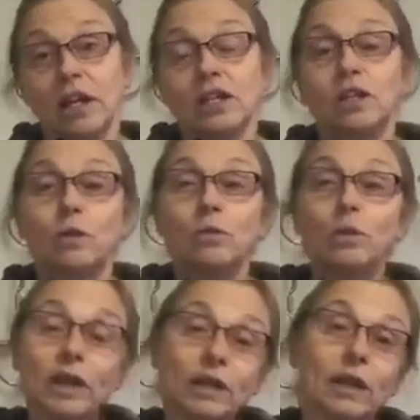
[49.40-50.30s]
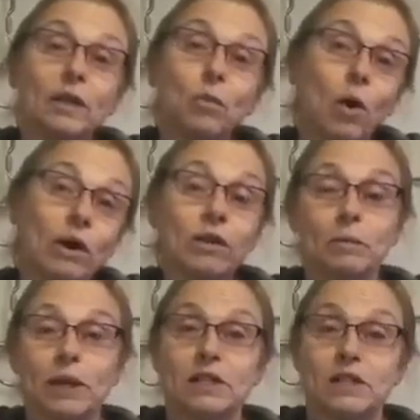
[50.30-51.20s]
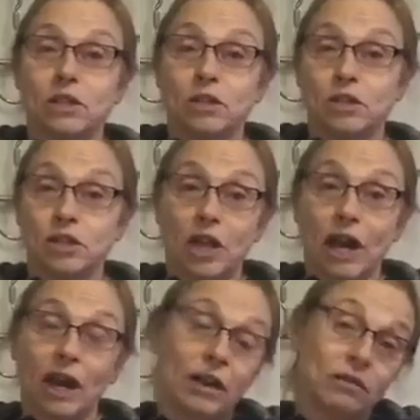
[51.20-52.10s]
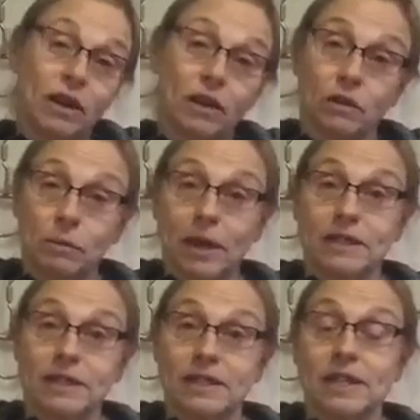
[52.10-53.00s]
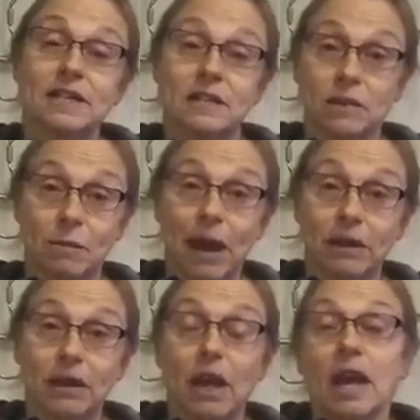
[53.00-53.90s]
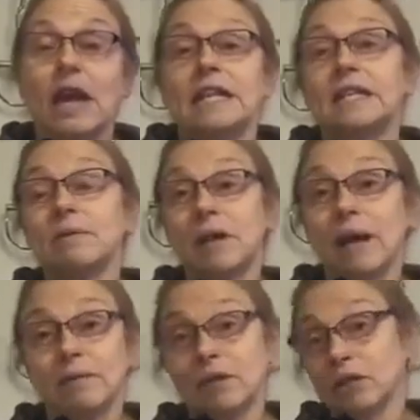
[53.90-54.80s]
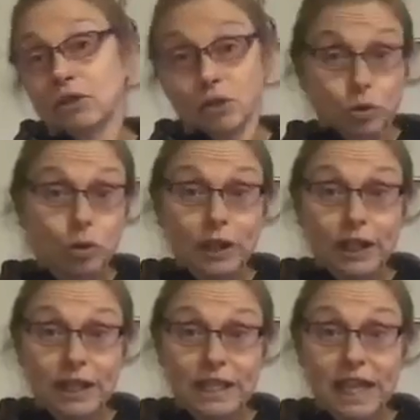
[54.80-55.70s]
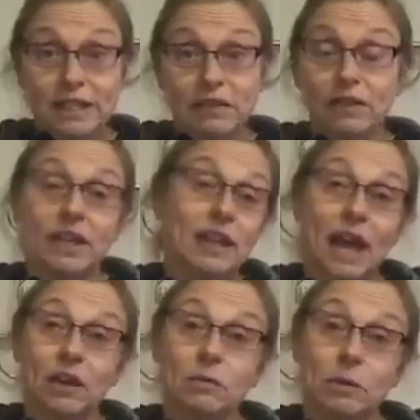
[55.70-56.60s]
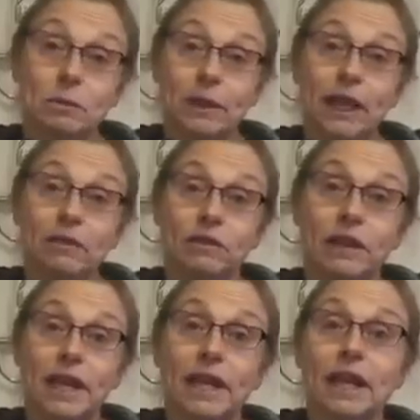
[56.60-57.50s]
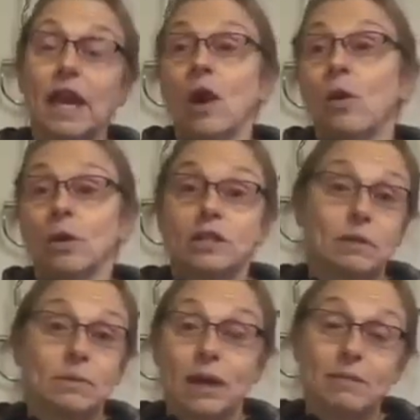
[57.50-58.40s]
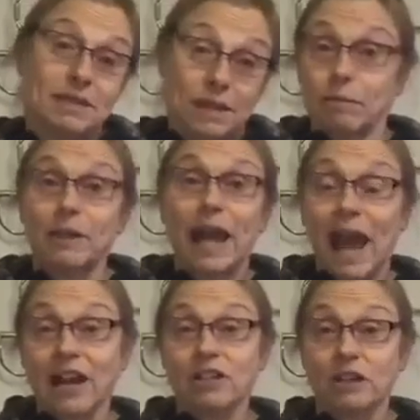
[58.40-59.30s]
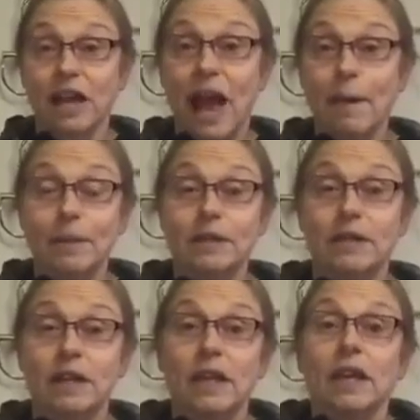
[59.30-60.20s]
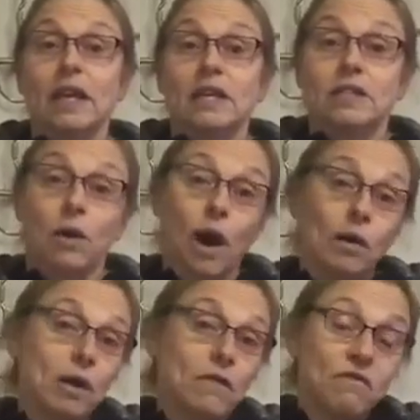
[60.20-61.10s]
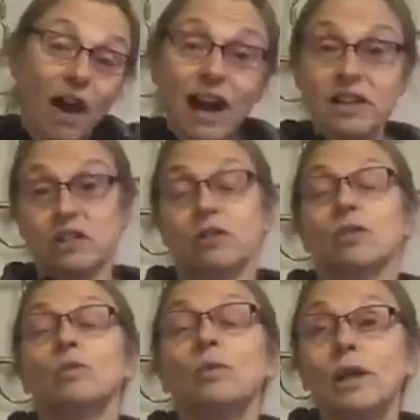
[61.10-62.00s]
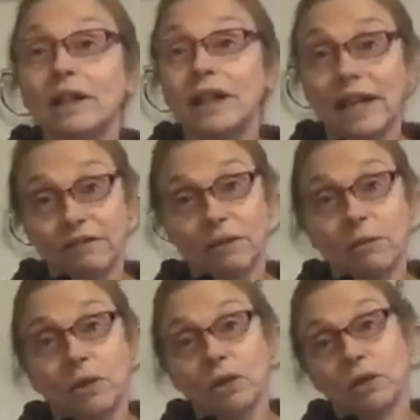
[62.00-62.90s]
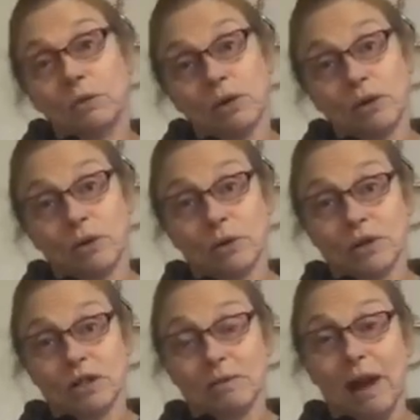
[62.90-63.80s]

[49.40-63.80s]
So really, one of the places you should check on a regular basis is their mouth. Sometimes they're drooling excessively, that could be plant related, or sometimes something actually happened. So I advise you to really get familiar with your horse's